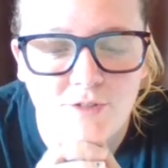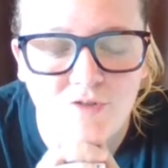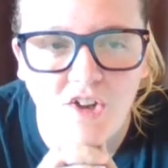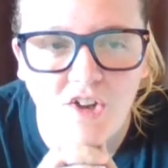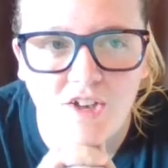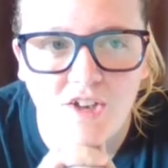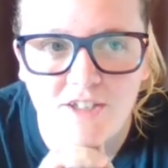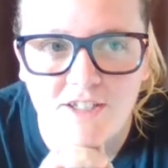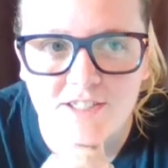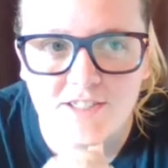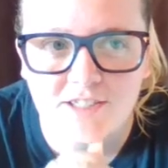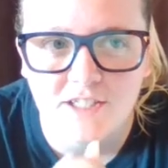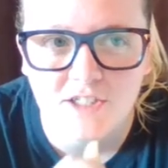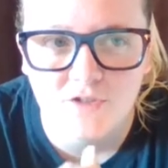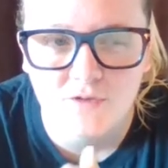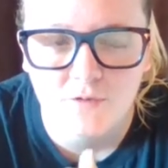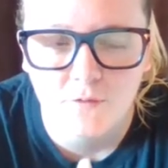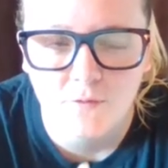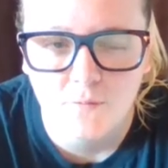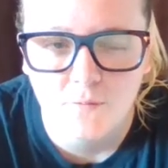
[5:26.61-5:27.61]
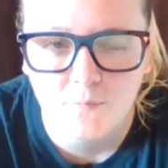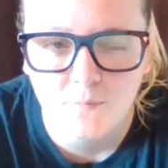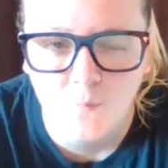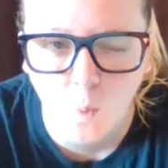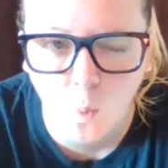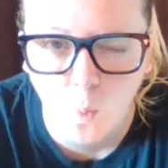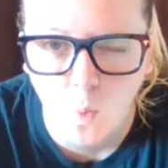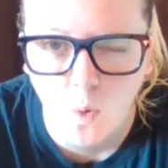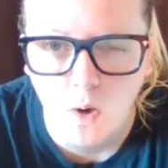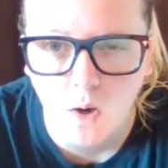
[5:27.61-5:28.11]
Final Destination
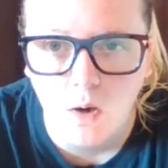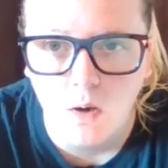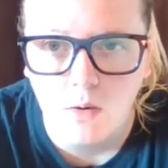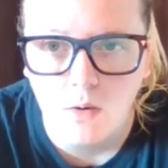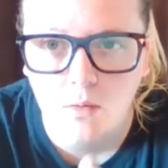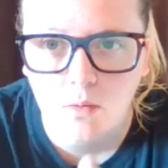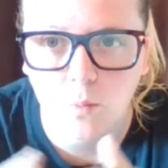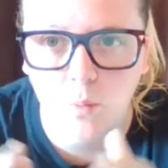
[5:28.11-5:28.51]
4